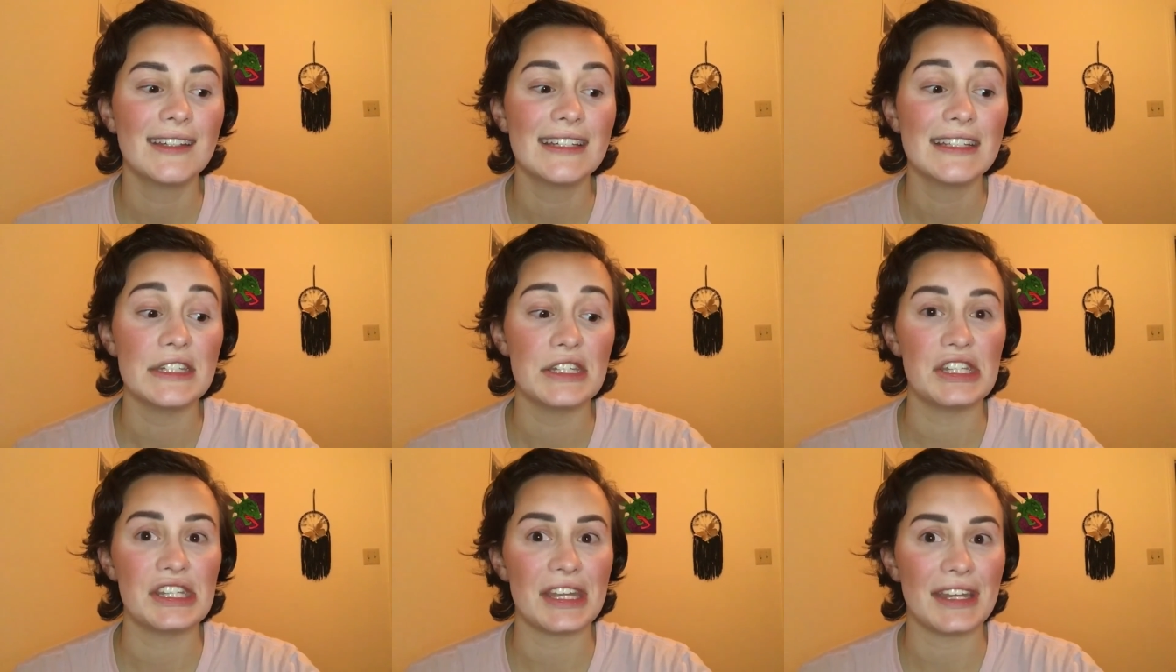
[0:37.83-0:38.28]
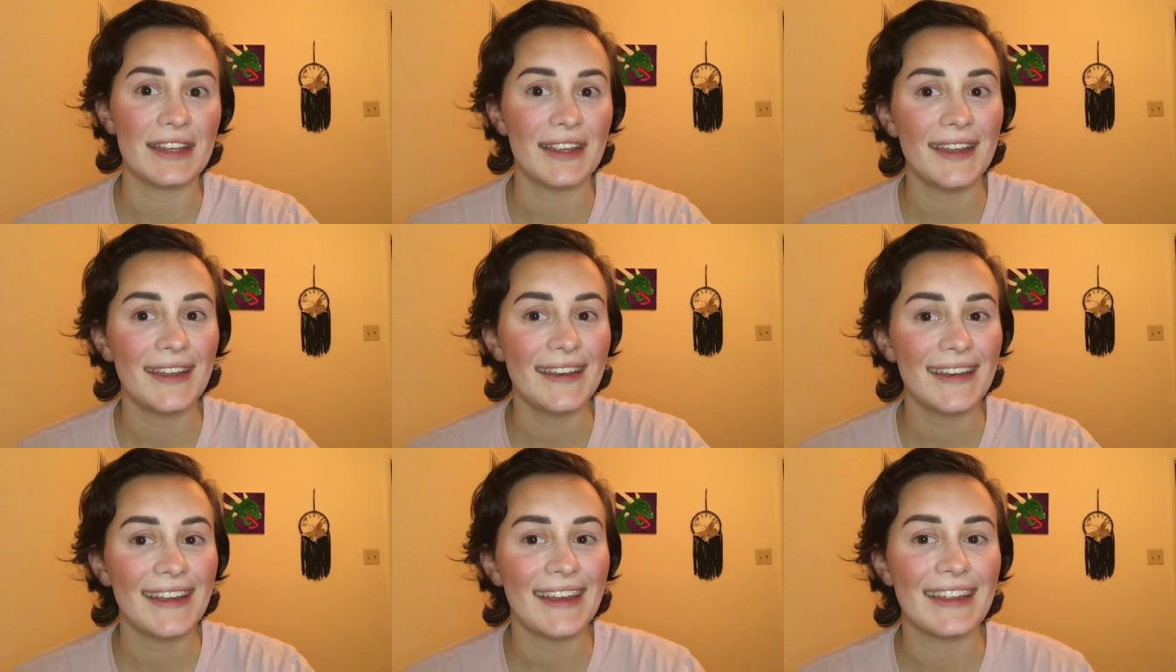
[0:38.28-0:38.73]

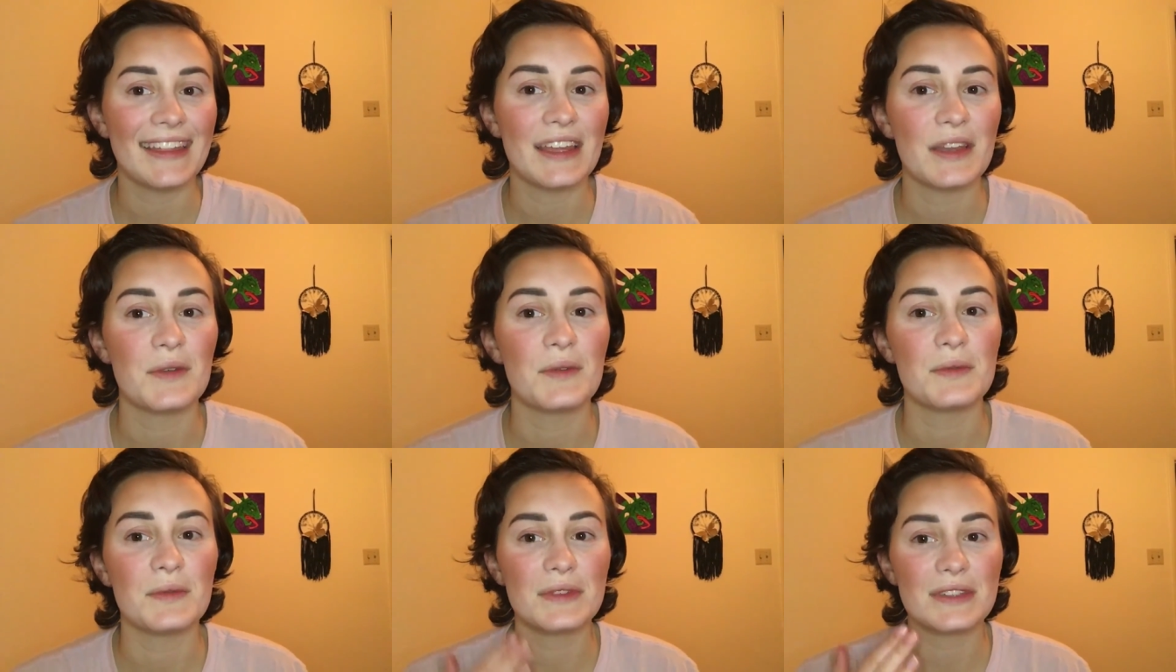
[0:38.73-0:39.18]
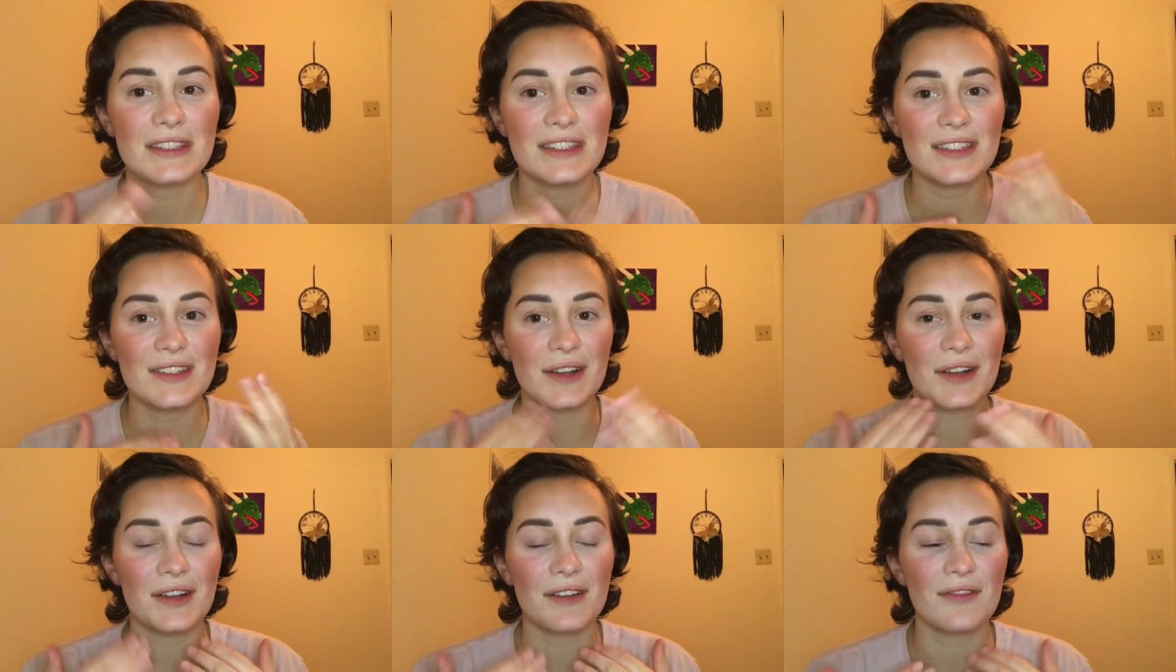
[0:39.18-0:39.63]
didn't, and then
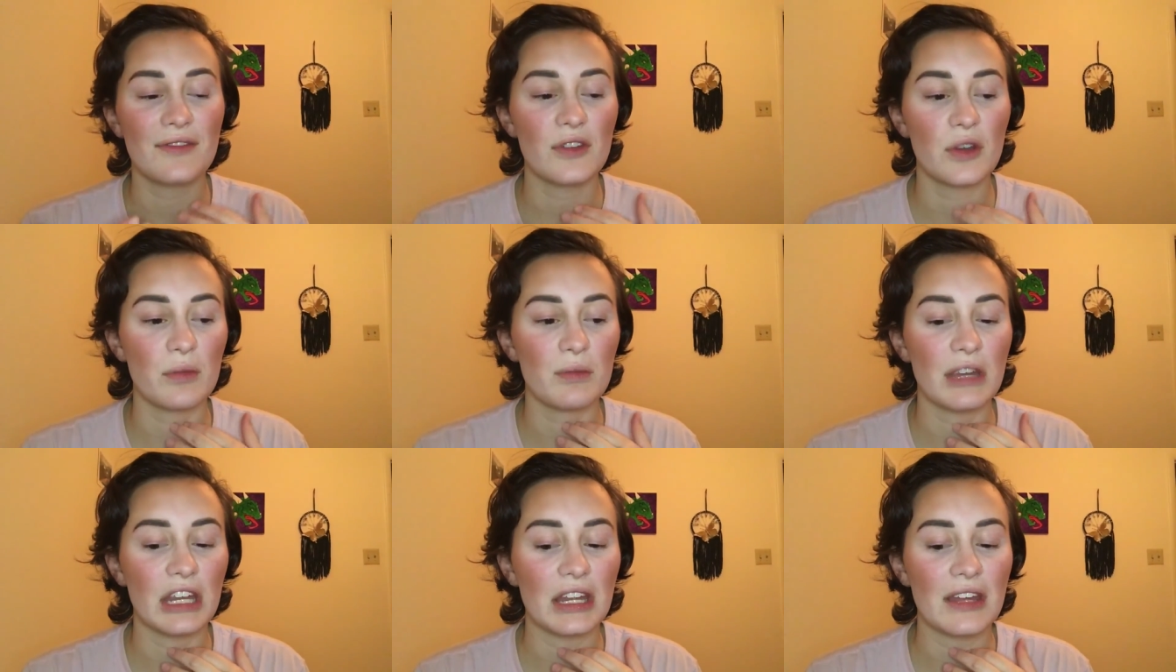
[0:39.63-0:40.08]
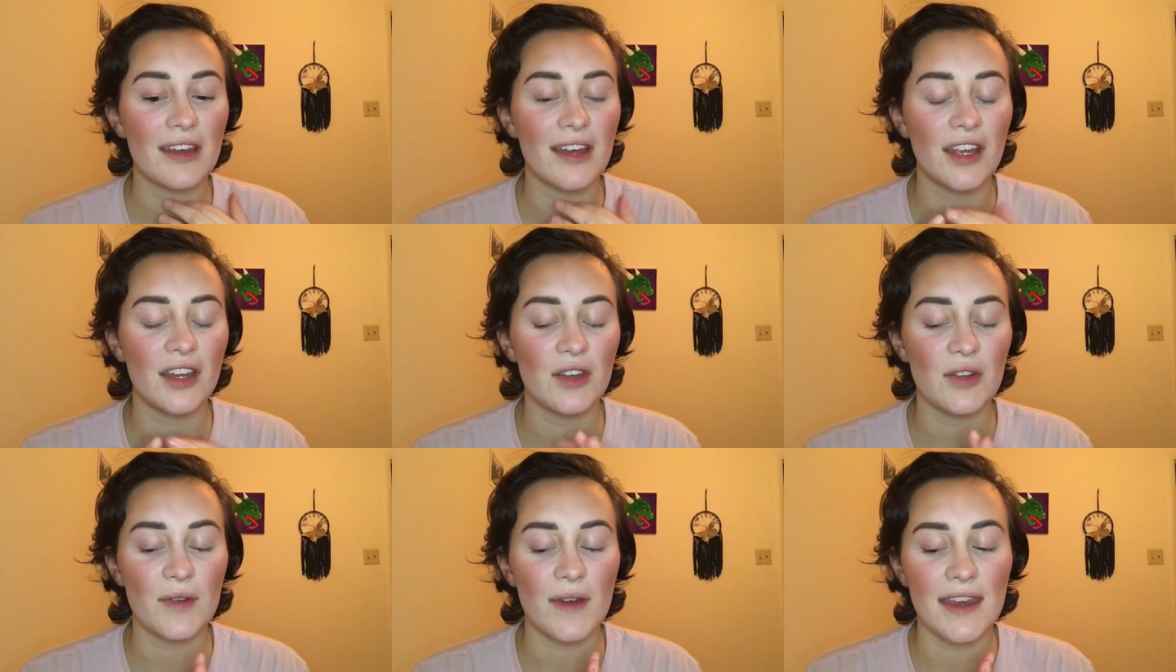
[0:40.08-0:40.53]
started filming
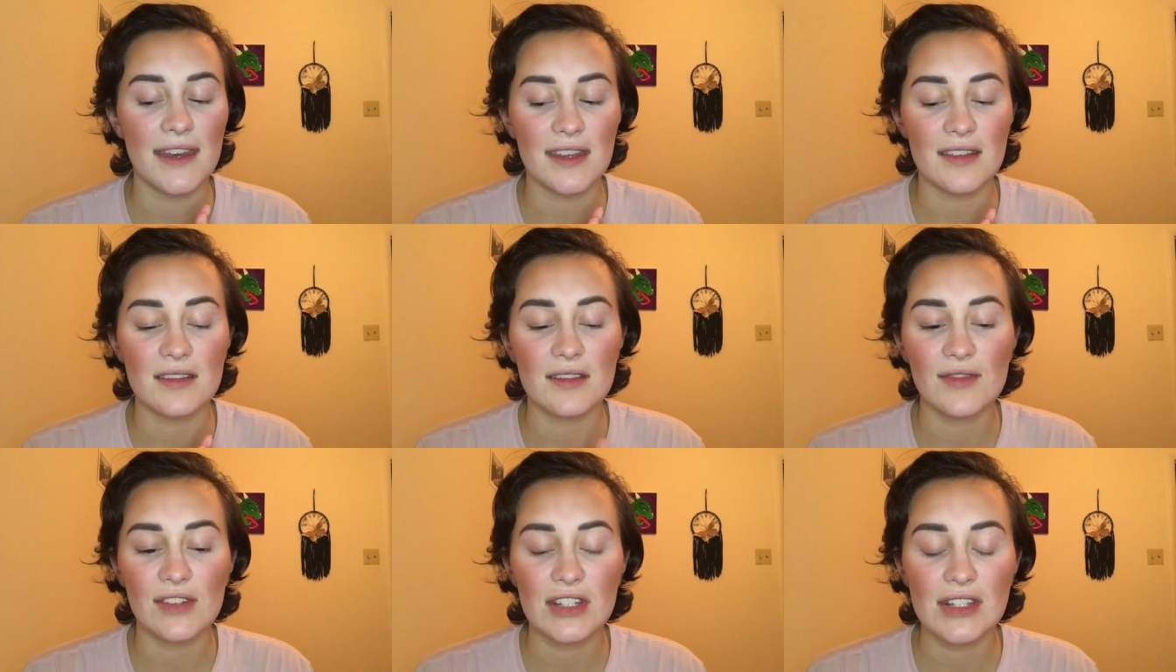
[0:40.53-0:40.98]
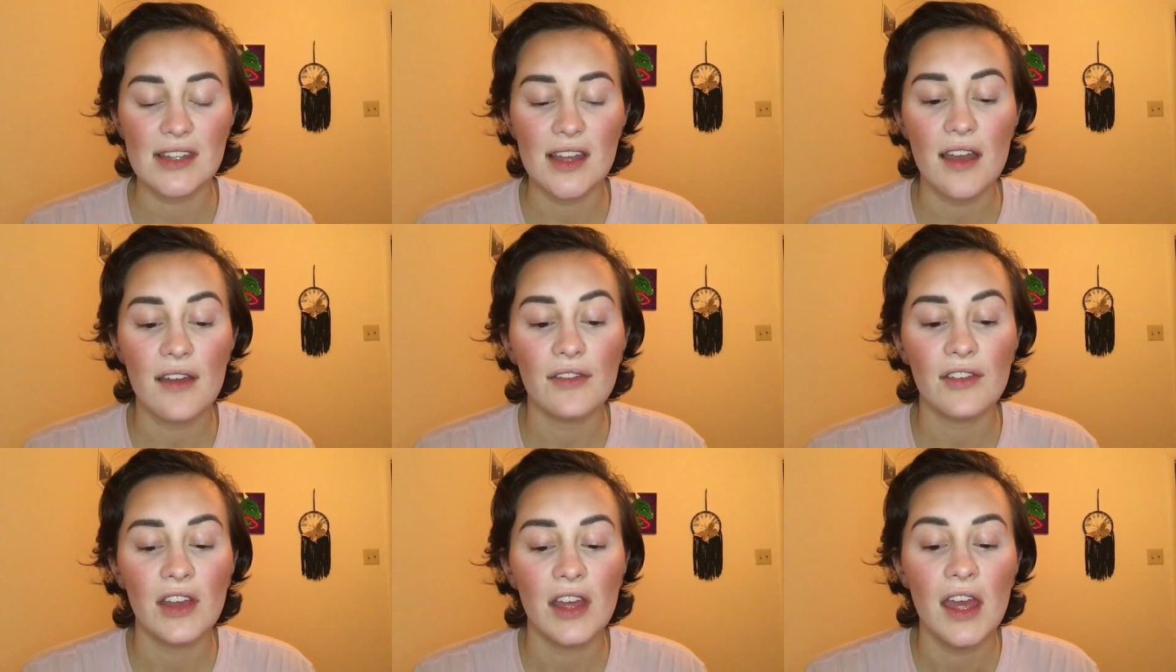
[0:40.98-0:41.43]
new ideas for
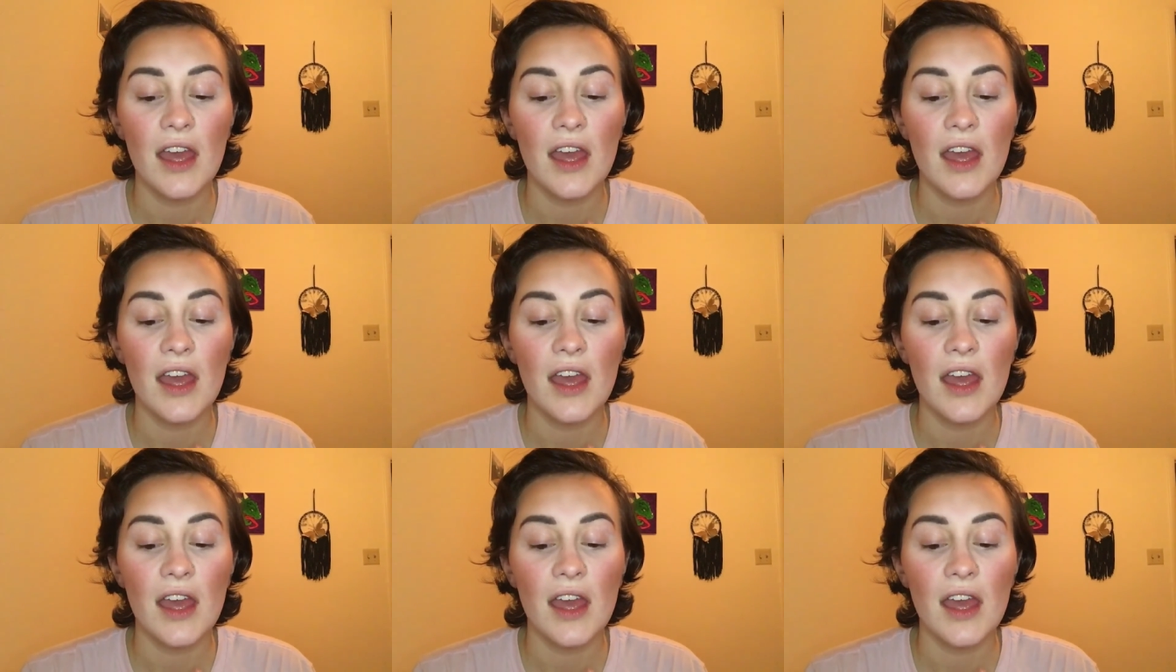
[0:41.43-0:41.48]
stuff.